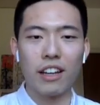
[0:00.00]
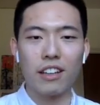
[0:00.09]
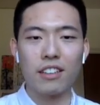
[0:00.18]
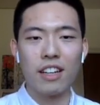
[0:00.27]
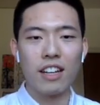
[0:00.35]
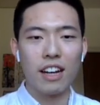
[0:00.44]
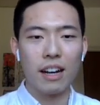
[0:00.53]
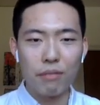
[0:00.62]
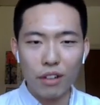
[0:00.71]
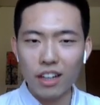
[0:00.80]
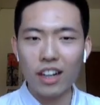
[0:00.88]
And
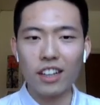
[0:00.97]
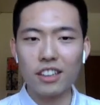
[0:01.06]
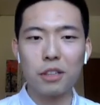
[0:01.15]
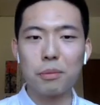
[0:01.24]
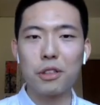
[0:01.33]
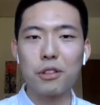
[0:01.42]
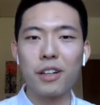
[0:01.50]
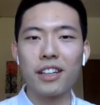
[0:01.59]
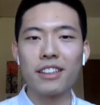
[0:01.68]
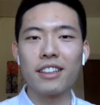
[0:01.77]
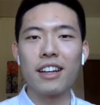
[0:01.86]
I'm very honored to be
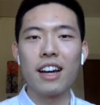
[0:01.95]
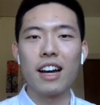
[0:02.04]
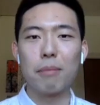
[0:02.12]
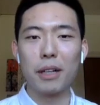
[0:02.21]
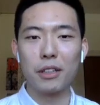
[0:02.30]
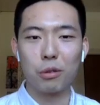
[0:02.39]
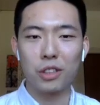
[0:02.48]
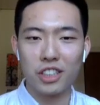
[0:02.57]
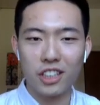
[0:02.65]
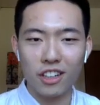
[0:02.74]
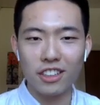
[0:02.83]
joined uh, by
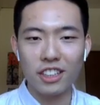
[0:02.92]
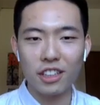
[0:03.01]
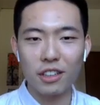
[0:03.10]
George Church,